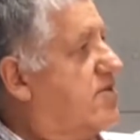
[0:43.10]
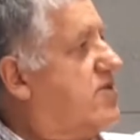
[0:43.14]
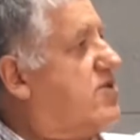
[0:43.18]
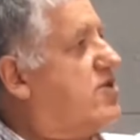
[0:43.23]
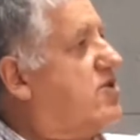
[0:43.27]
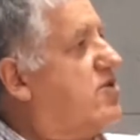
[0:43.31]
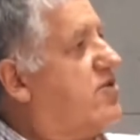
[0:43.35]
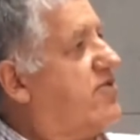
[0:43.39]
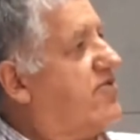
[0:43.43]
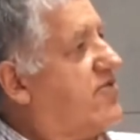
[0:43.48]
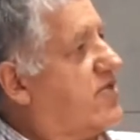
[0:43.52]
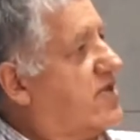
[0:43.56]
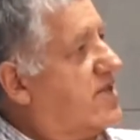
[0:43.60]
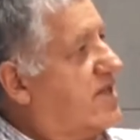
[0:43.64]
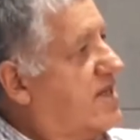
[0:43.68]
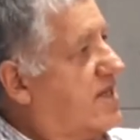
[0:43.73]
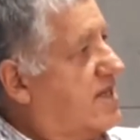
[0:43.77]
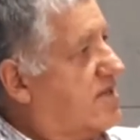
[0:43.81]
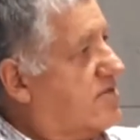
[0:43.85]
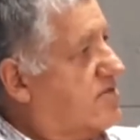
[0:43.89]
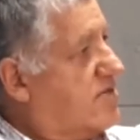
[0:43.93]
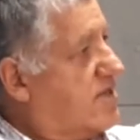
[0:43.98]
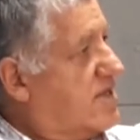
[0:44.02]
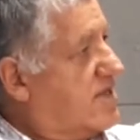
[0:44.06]
Now I've got
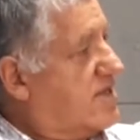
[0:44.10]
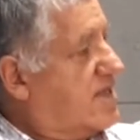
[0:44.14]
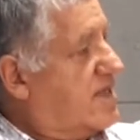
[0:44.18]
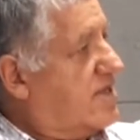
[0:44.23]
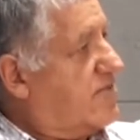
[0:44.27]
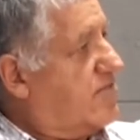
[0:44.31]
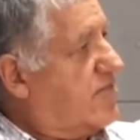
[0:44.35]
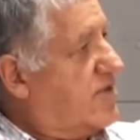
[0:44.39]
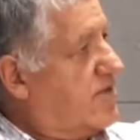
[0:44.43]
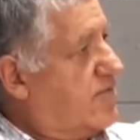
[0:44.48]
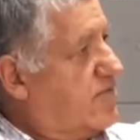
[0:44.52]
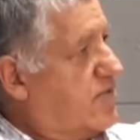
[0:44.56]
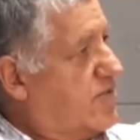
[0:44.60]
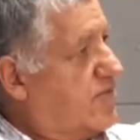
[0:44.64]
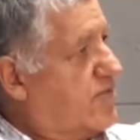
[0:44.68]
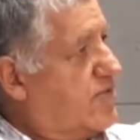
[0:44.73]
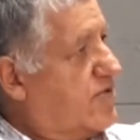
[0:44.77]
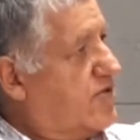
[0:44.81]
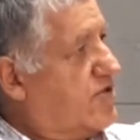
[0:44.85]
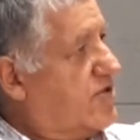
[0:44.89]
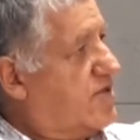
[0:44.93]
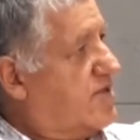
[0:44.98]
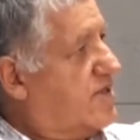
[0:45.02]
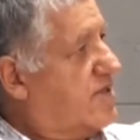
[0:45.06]
110 people
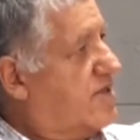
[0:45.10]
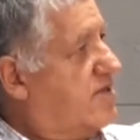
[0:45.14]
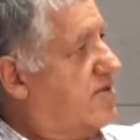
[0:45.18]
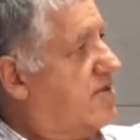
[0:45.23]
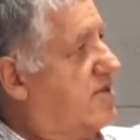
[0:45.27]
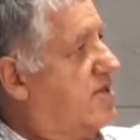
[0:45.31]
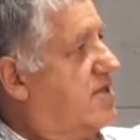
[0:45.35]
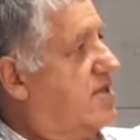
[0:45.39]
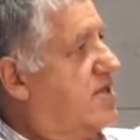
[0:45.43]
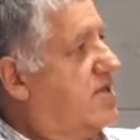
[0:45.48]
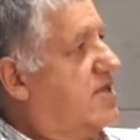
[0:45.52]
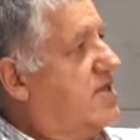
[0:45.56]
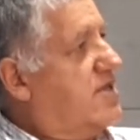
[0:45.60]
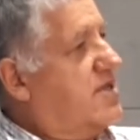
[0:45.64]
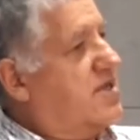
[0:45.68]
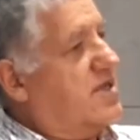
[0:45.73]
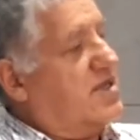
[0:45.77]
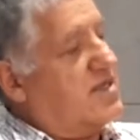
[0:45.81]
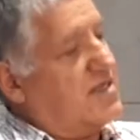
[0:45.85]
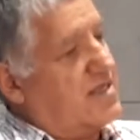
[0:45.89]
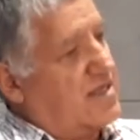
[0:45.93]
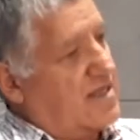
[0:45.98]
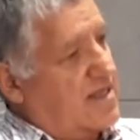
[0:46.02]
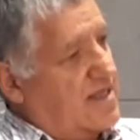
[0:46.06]
personnel.
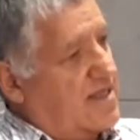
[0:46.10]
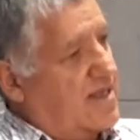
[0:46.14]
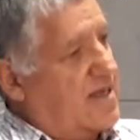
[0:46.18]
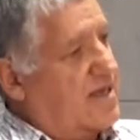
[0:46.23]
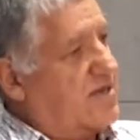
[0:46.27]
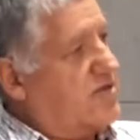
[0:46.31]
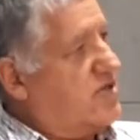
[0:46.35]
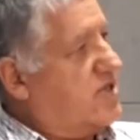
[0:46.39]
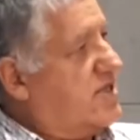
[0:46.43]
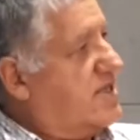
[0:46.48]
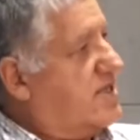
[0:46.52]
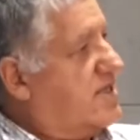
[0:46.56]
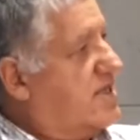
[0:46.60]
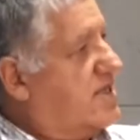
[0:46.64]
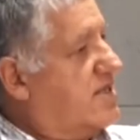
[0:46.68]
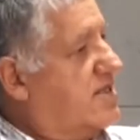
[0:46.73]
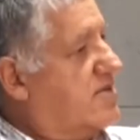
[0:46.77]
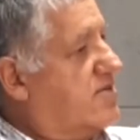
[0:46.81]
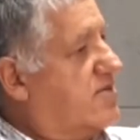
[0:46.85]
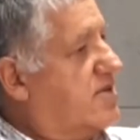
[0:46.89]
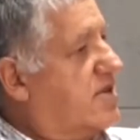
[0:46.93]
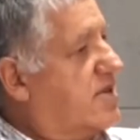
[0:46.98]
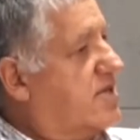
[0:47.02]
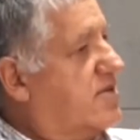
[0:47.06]
It's the largest
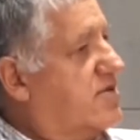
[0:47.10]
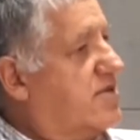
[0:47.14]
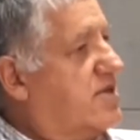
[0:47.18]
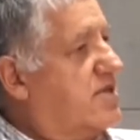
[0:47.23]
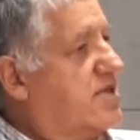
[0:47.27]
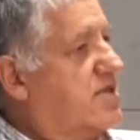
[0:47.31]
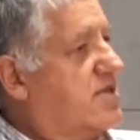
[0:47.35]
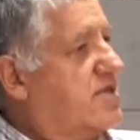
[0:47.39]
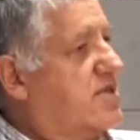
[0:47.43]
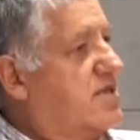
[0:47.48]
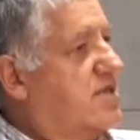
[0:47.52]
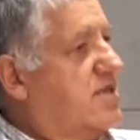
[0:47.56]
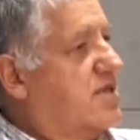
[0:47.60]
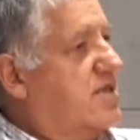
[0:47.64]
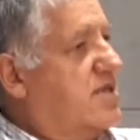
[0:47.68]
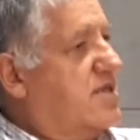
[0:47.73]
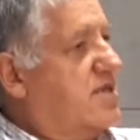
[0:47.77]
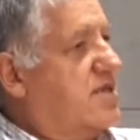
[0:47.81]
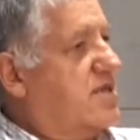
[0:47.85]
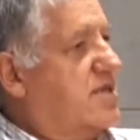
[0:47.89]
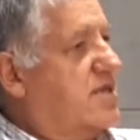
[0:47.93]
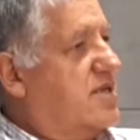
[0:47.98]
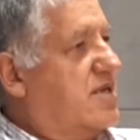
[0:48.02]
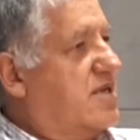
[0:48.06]
center in Greece,
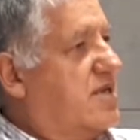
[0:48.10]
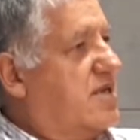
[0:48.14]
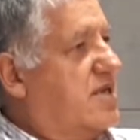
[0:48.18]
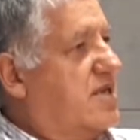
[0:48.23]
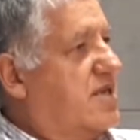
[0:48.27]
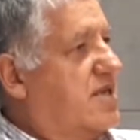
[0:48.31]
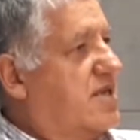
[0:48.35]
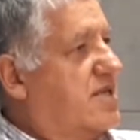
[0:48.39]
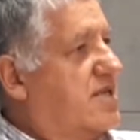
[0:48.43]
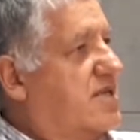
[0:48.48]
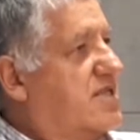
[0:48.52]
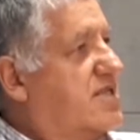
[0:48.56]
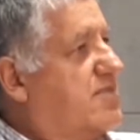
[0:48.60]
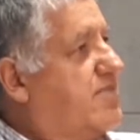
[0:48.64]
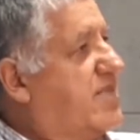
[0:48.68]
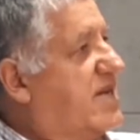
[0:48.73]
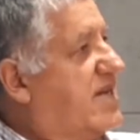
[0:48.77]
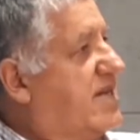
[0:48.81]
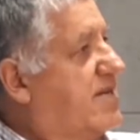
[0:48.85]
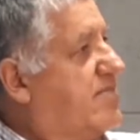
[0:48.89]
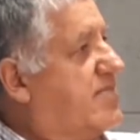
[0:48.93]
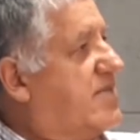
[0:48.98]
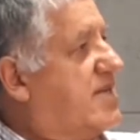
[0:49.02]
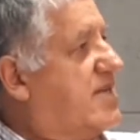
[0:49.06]
and it's
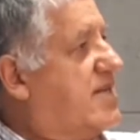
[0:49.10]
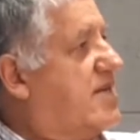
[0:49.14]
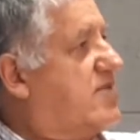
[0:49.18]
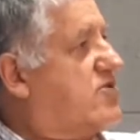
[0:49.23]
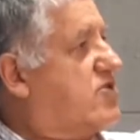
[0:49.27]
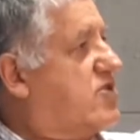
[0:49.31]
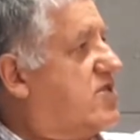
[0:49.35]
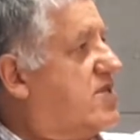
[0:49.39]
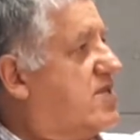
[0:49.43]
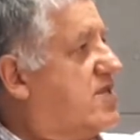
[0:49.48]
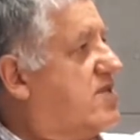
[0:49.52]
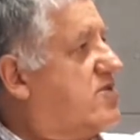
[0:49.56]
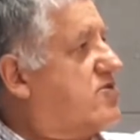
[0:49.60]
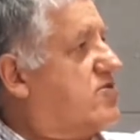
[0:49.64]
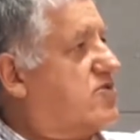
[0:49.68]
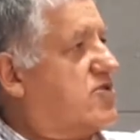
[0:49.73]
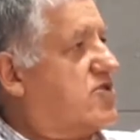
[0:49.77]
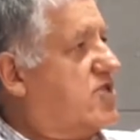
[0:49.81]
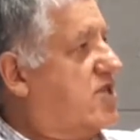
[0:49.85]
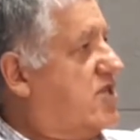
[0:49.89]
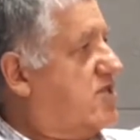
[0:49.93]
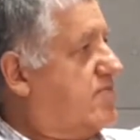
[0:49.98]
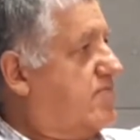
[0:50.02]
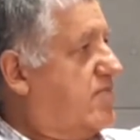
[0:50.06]
become the largest center
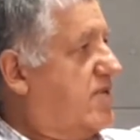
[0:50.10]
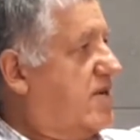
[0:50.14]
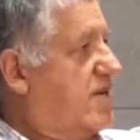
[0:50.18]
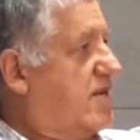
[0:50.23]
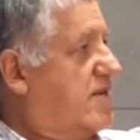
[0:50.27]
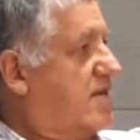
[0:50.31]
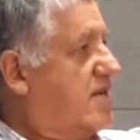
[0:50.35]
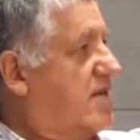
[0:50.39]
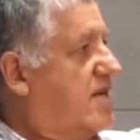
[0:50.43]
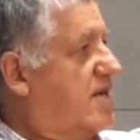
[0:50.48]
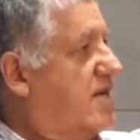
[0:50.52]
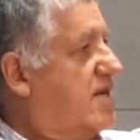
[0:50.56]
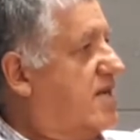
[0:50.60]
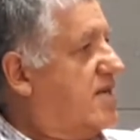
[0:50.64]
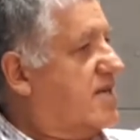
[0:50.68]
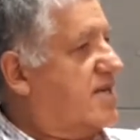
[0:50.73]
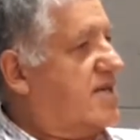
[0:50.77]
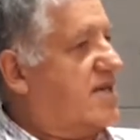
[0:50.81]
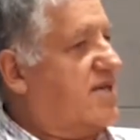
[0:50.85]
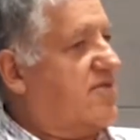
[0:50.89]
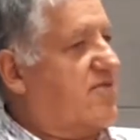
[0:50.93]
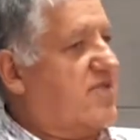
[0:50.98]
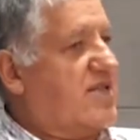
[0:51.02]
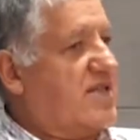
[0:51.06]
just by
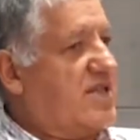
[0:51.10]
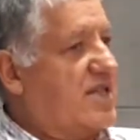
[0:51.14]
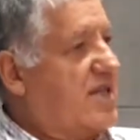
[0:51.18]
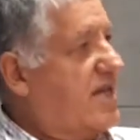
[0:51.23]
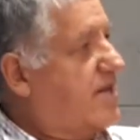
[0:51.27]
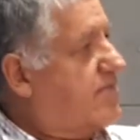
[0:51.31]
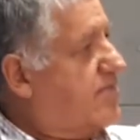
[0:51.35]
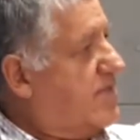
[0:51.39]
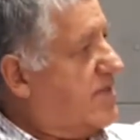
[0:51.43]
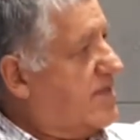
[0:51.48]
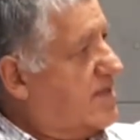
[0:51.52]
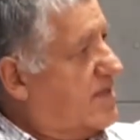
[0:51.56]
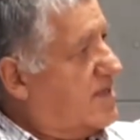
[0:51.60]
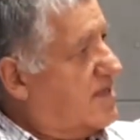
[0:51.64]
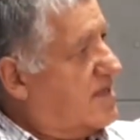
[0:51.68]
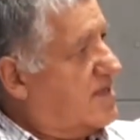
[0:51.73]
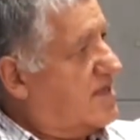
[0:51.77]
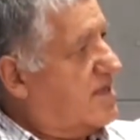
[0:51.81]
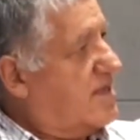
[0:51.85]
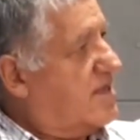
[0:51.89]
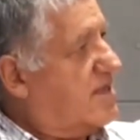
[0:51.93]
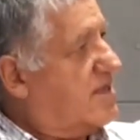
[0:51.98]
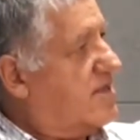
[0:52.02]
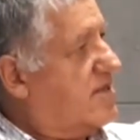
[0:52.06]
giving happiness
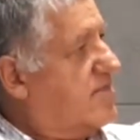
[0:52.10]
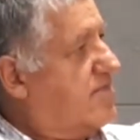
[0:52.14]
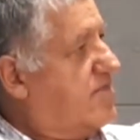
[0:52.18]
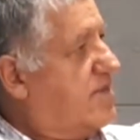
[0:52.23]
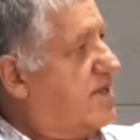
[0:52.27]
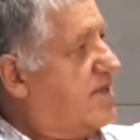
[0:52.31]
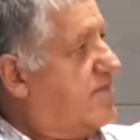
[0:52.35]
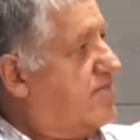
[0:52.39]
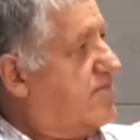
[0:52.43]
and being